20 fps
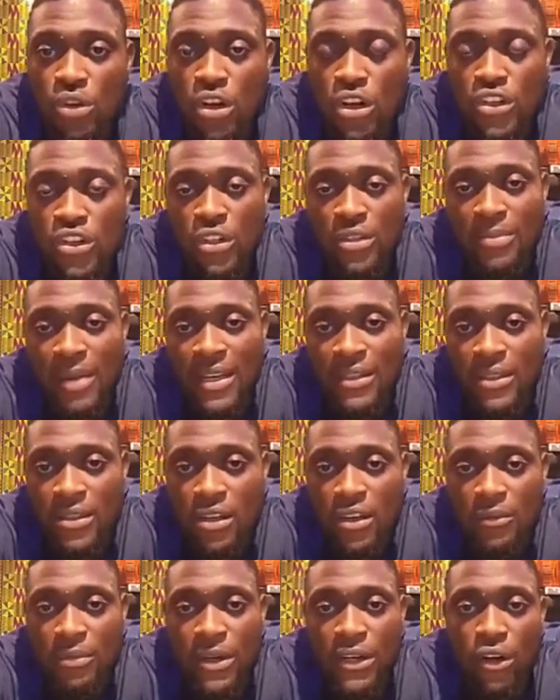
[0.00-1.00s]
not just
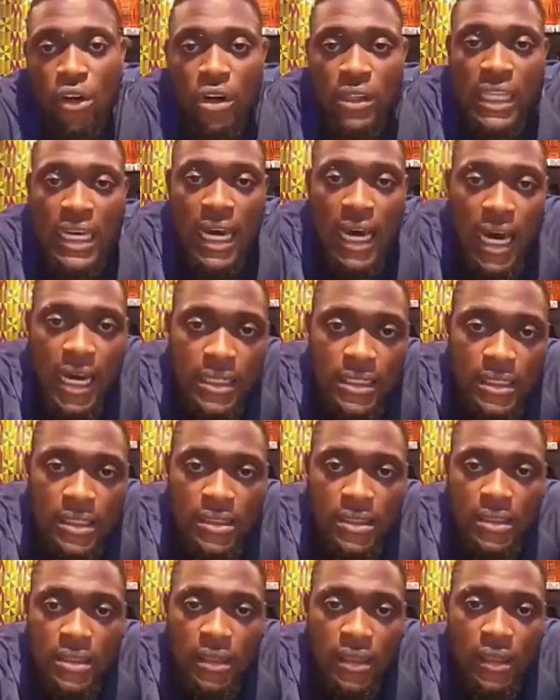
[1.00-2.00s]
myself, but other artists.